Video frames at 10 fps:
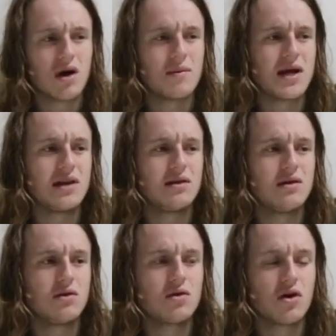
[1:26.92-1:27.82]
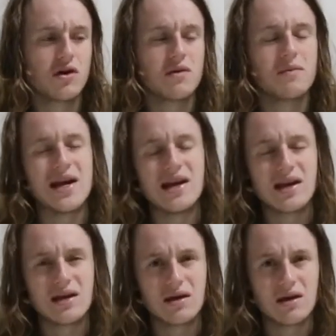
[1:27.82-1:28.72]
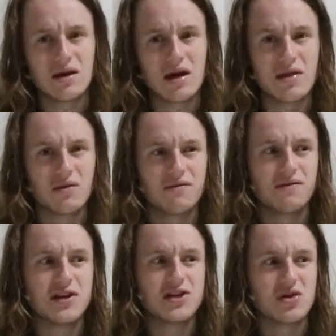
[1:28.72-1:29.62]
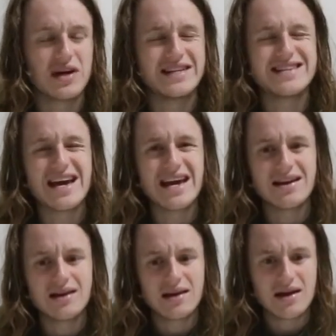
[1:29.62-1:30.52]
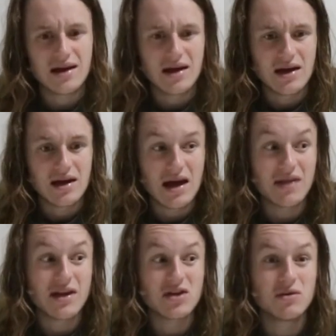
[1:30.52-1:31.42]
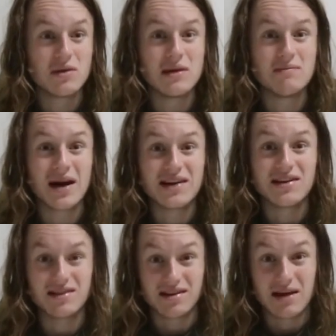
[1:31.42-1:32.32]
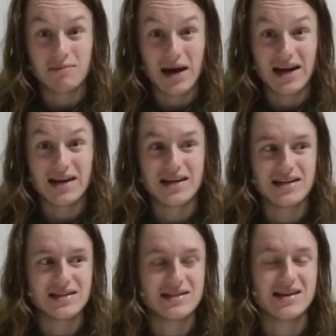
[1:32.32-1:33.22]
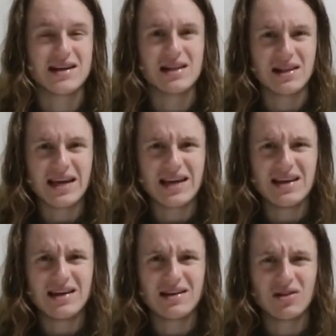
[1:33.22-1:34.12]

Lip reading: I mean, you'd go to the meeting and then finish at like 10. And then you'd be made to stay back to clean.